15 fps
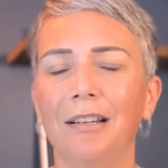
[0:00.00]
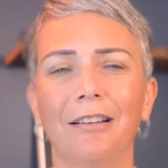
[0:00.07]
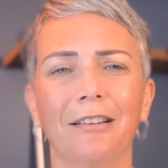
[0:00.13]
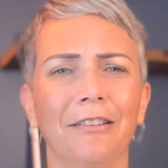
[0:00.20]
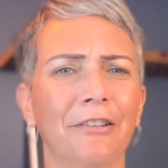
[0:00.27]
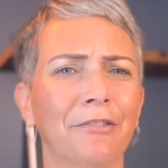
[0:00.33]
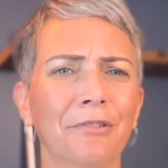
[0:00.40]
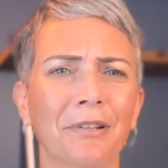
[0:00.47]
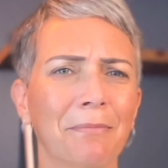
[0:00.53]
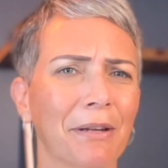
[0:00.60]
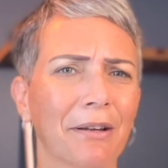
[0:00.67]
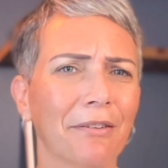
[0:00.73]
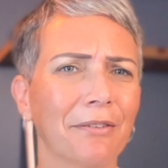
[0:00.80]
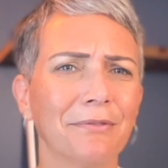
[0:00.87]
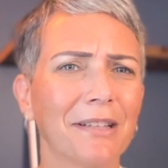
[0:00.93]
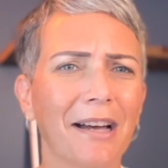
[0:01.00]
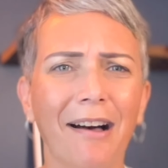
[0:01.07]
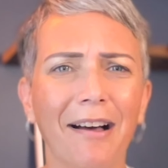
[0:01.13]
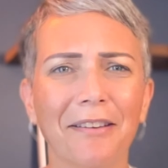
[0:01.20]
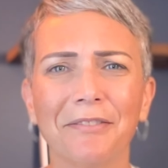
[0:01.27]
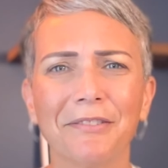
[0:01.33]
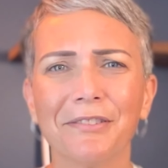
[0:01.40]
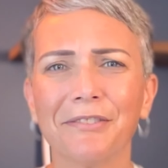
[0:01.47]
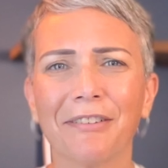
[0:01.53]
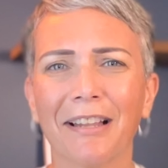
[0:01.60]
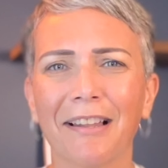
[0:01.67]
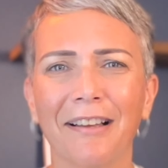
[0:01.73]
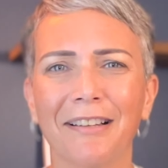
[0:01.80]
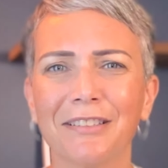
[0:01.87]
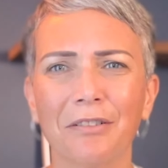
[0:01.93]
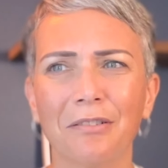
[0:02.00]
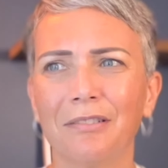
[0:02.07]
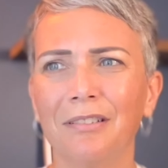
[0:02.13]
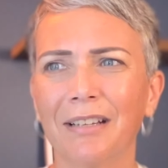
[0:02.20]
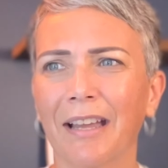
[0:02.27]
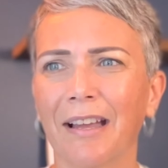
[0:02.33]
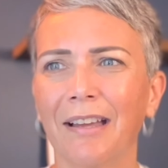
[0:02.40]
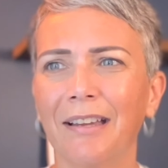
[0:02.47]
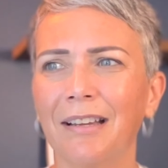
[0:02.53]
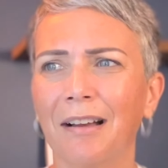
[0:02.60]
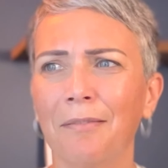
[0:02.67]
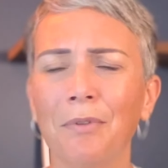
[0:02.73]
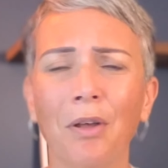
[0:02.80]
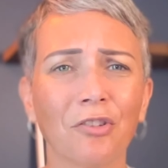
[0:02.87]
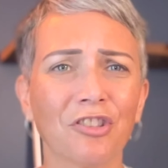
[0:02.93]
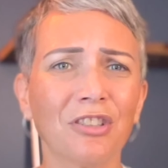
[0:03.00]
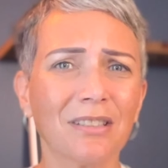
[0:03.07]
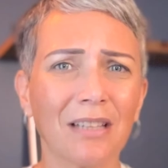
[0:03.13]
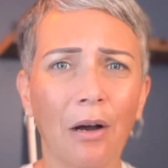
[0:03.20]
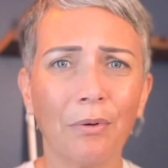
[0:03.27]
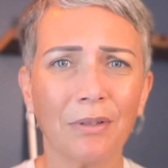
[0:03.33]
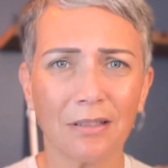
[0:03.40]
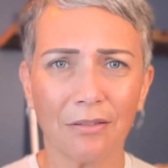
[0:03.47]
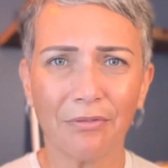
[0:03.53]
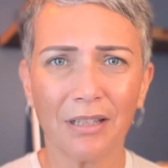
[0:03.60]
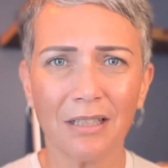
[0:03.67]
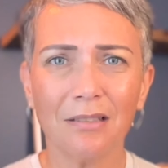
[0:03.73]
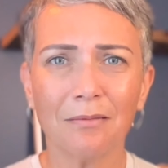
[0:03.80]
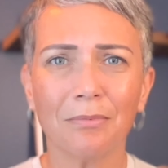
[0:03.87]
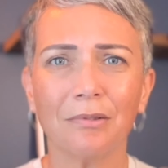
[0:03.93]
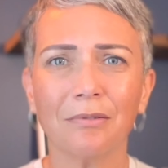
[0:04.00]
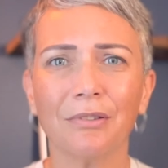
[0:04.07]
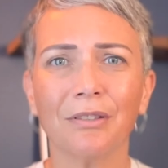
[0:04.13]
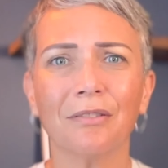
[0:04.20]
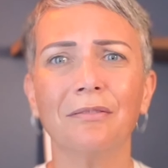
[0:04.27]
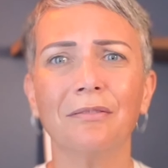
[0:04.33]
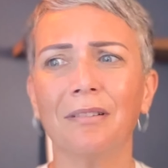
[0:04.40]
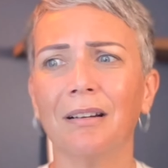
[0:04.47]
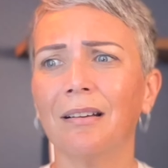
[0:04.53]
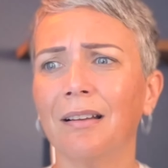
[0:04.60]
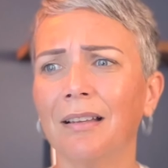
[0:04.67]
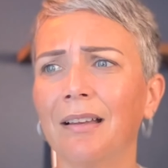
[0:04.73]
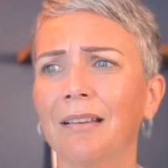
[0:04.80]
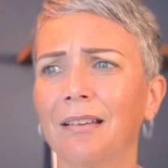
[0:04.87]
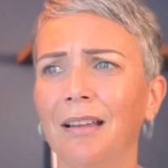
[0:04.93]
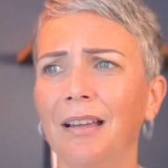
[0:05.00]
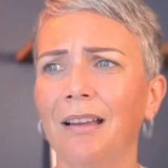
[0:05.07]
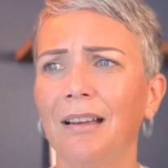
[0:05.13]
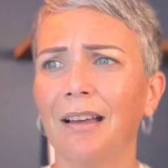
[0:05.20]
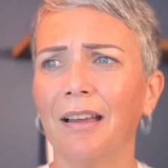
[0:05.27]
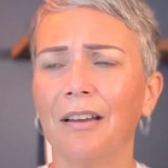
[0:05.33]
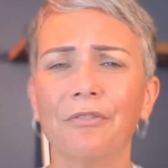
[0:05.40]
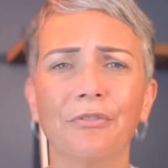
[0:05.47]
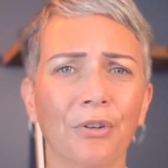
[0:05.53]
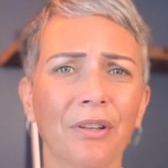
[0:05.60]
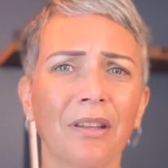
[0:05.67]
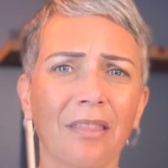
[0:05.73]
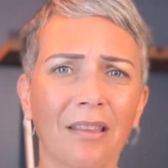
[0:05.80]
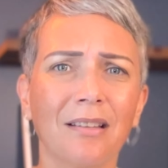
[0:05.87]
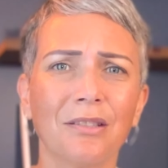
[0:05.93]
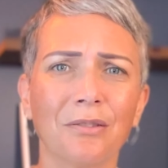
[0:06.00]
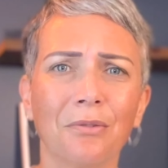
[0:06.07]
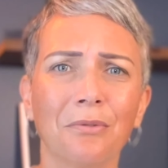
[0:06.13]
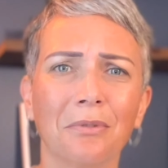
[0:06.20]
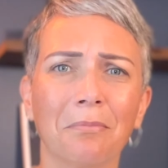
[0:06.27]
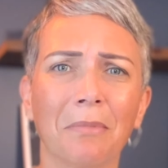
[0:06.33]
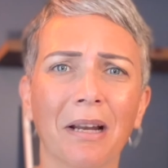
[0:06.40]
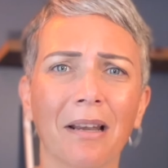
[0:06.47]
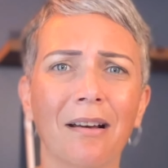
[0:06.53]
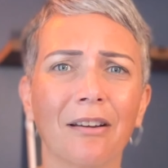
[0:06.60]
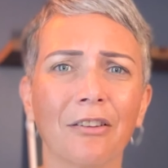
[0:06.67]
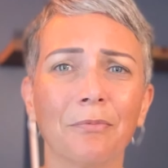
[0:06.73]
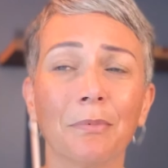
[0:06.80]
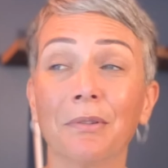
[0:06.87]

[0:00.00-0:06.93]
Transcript: It took me a long time to realize, oh, okay, I'm not just always available, I have other things to do in my life.